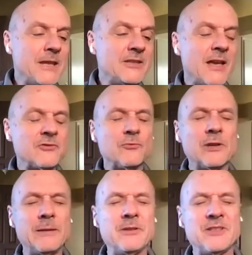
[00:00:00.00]
it hasn't
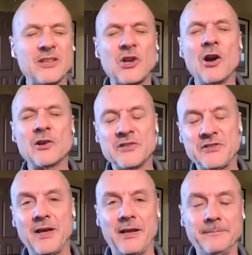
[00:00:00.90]
really been. It's hard to
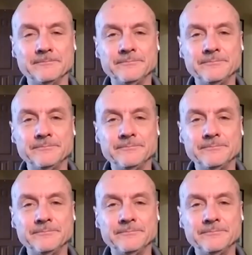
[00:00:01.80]
study.